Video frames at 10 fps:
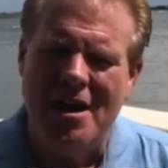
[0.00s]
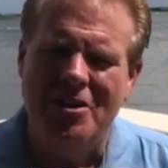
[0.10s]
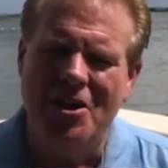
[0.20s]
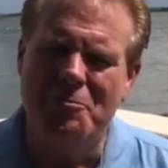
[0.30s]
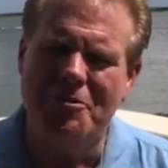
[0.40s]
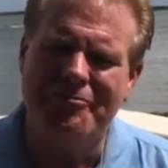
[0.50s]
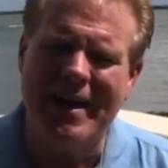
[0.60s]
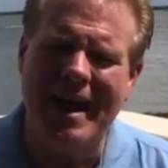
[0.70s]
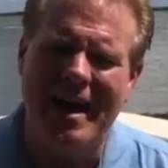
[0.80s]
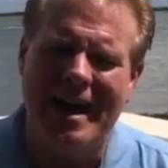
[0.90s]
Number
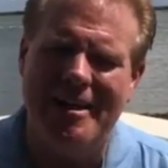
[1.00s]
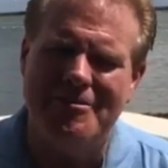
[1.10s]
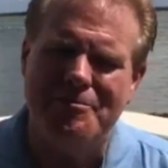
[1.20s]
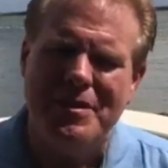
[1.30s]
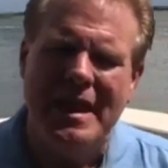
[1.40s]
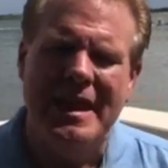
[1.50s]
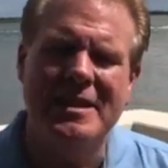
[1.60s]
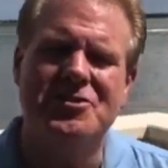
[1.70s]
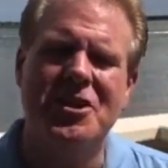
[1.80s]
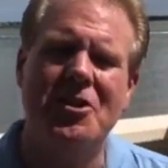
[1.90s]
five,
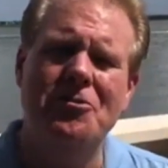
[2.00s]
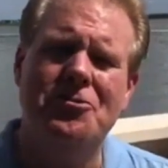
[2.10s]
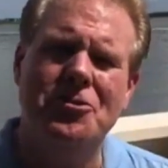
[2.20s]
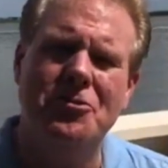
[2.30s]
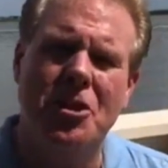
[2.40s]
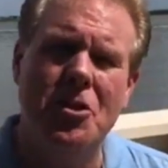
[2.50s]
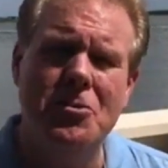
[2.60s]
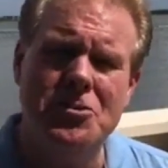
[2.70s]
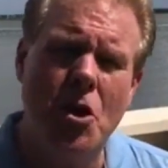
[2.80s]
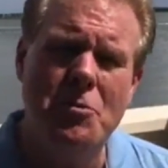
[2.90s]
is go to
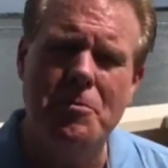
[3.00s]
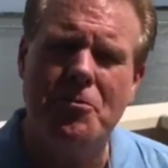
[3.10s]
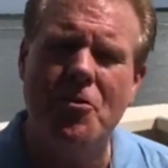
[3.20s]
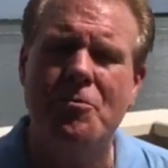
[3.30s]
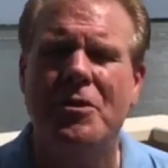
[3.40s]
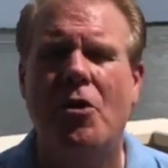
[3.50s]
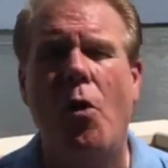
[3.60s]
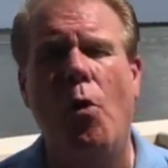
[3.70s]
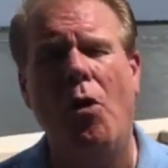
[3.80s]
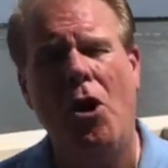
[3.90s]
Lowe's Home Improvement
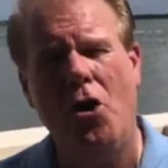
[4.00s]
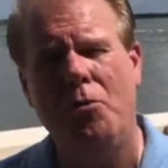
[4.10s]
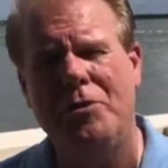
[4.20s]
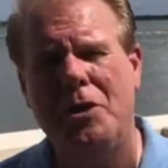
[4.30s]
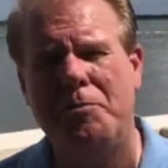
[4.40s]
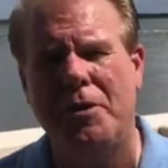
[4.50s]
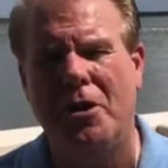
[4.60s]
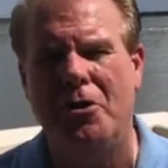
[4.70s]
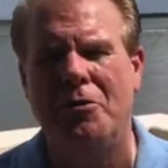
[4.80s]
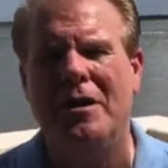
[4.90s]
or Home
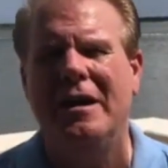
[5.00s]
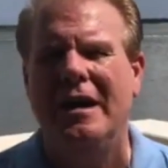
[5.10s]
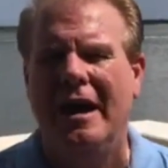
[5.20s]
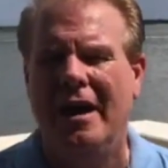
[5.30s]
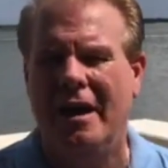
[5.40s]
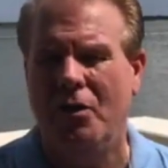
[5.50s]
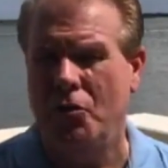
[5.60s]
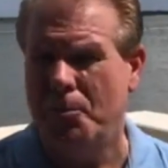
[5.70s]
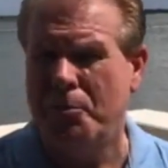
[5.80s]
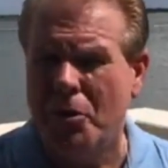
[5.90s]
Depot uh,
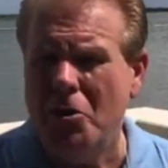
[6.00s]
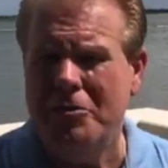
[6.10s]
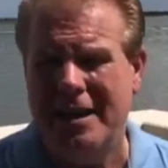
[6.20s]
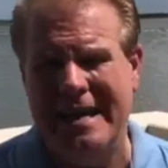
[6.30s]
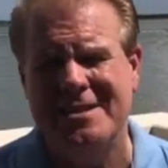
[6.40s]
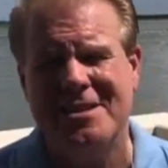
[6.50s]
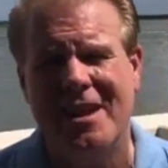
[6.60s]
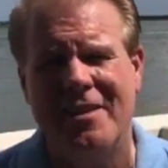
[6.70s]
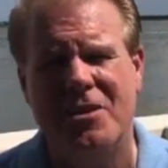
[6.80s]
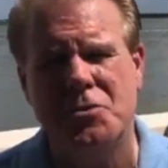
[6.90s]
or the Pro Desk
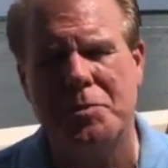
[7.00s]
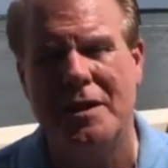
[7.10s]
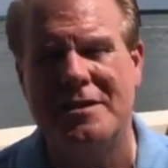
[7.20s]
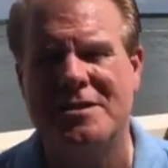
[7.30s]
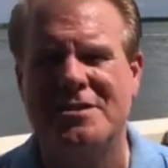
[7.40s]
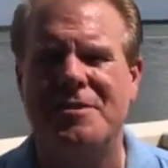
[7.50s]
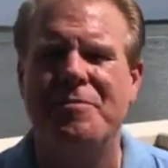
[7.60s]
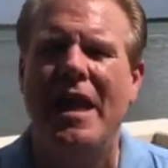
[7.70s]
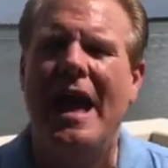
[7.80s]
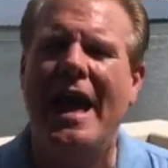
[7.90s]
at those places
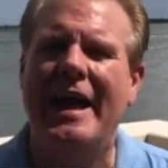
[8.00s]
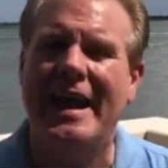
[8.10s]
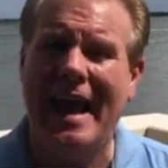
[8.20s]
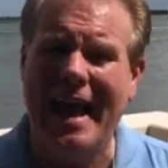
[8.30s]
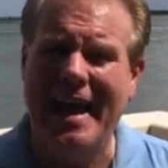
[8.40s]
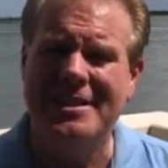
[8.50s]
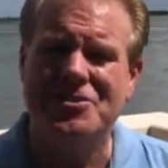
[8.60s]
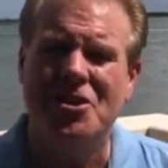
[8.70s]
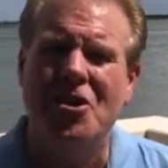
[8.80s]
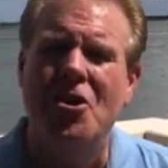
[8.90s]
and
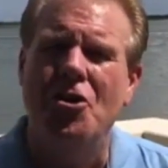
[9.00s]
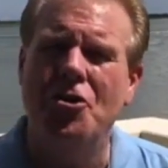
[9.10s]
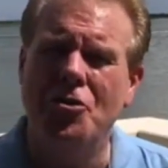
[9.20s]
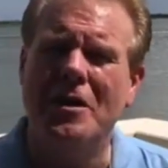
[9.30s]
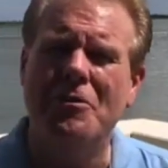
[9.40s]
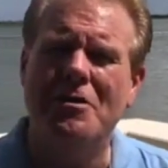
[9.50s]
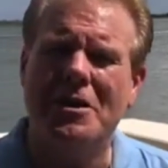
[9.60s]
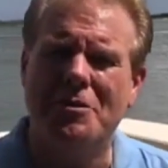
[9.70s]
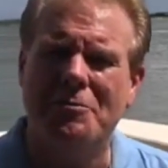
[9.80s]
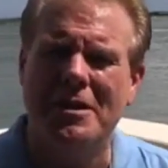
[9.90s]
ask who do they
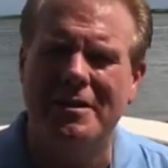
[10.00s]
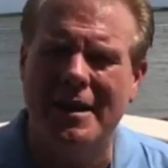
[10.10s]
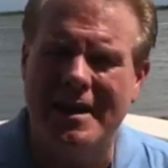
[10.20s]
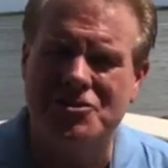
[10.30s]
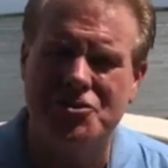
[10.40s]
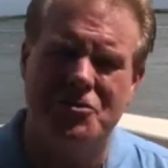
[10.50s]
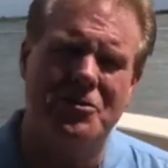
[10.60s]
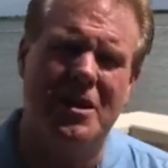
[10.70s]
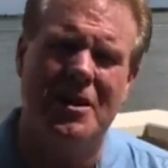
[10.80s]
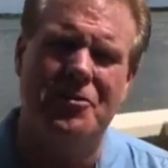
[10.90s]
recommend as general
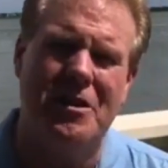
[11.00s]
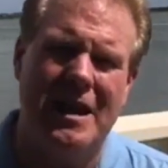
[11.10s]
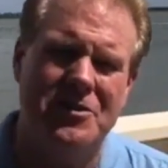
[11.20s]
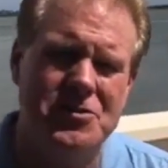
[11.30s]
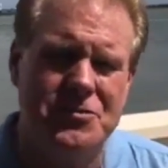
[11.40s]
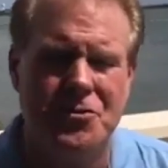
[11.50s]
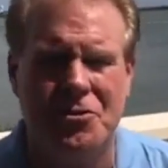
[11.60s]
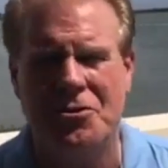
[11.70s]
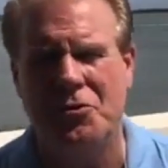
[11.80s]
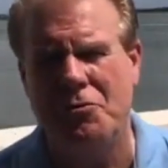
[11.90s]
contractors
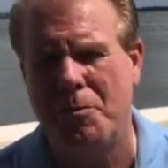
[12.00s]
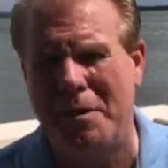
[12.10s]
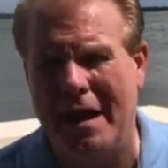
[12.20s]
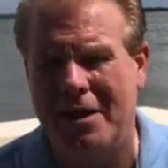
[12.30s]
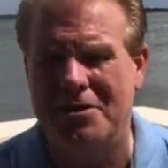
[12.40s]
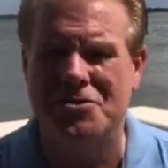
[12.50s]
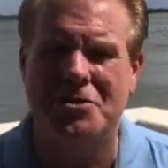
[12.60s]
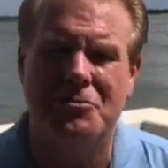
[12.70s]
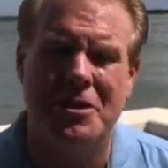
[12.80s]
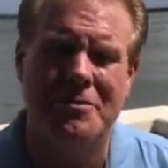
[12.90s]
for doing repairs
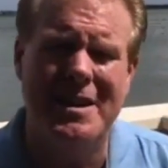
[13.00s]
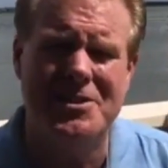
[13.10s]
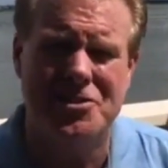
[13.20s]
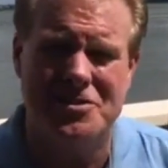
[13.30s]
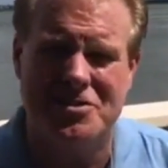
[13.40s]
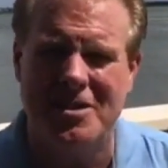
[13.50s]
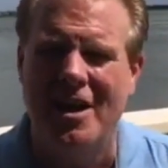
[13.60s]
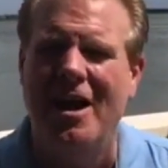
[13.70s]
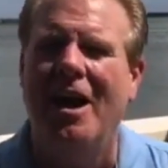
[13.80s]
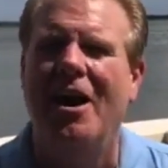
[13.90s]
and renovations.
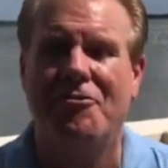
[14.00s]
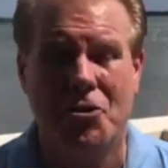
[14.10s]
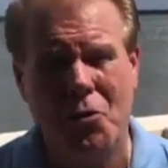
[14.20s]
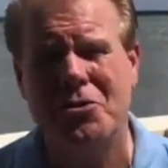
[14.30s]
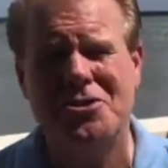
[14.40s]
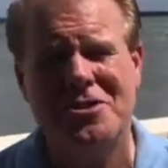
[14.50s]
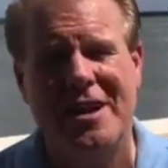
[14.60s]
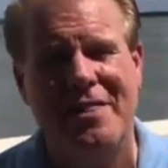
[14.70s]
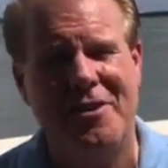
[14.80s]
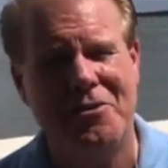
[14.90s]
Of course,
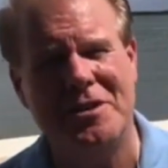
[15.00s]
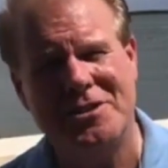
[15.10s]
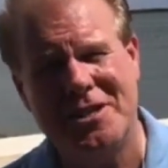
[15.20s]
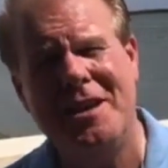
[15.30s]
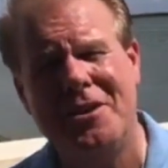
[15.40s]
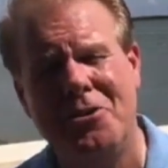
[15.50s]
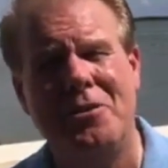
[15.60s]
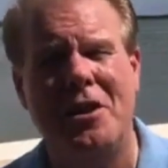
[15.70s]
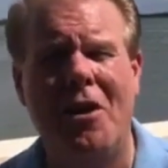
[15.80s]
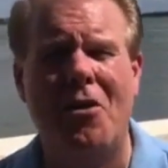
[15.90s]
they're going to tell you who
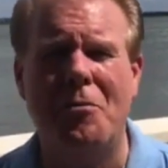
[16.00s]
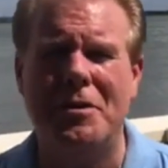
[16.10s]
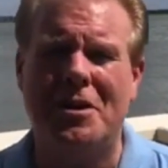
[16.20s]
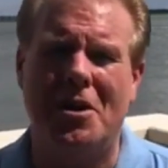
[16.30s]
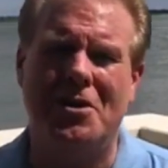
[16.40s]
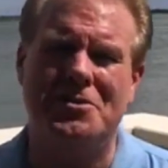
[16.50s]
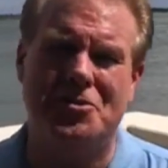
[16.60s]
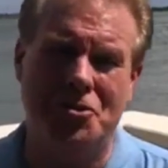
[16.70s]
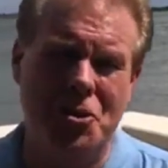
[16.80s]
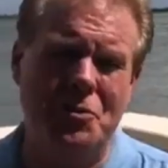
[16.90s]
they are
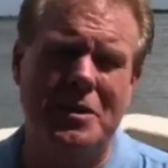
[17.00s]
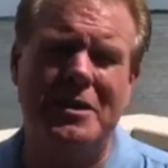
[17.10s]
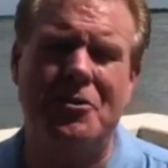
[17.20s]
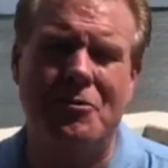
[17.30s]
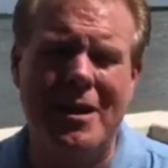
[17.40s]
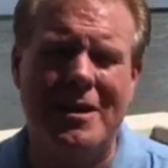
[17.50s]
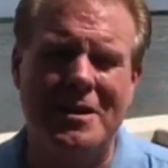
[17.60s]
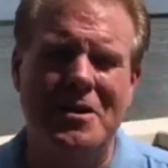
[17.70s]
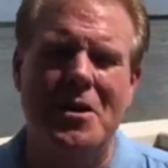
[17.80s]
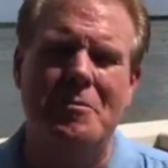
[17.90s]
because you would
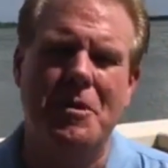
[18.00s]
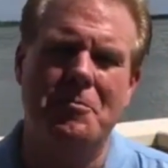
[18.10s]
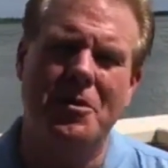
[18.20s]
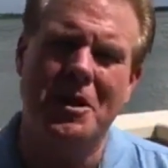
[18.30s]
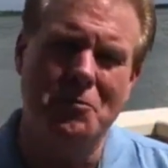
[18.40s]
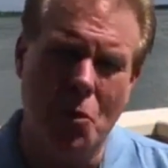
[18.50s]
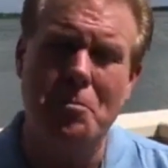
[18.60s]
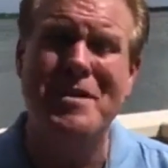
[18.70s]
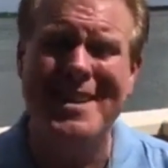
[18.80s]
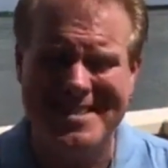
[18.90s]
indirectly be bringing more
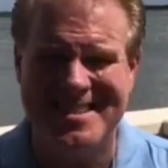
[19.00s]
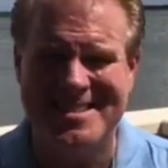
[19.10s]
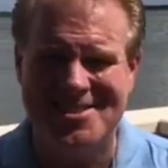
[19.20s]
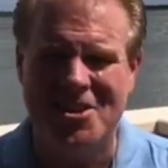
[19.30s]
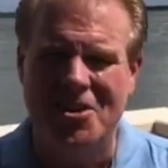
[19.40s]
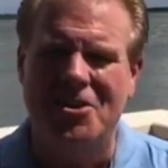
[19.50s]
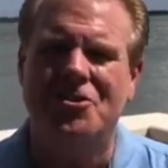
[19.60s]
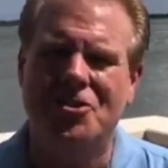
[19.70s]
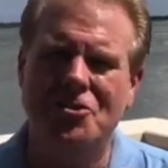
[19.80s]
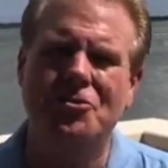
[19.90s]
business
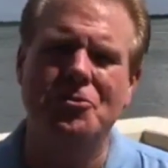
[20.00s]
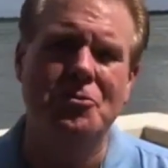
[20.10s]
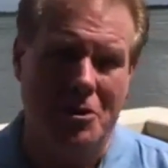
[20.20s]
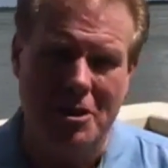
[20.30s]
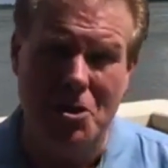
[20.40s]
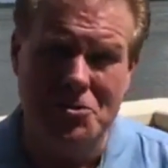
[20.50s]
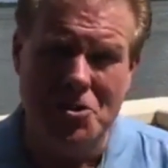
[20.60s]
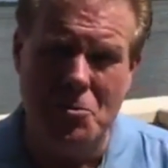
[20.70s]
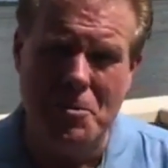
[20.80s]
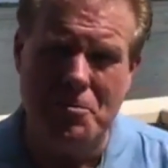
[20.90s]
to Lowe's
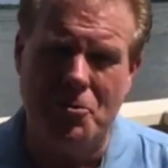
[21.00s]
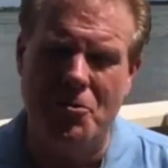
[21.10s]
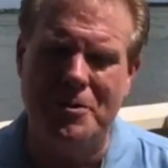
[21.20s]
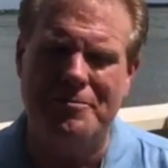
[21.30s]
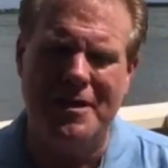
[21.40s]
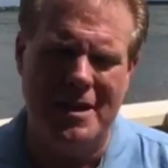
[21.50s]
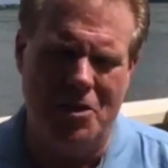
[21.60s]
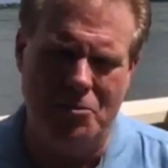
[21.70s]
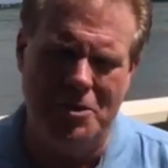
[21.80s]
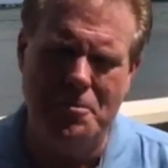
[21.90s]
Home Improvement and
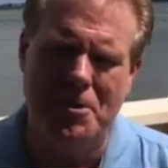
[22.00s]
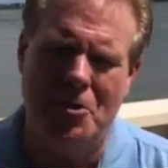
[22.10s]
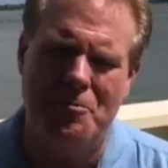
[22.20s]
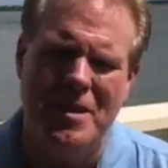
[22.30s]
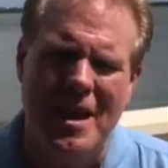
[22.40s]
Home Depot.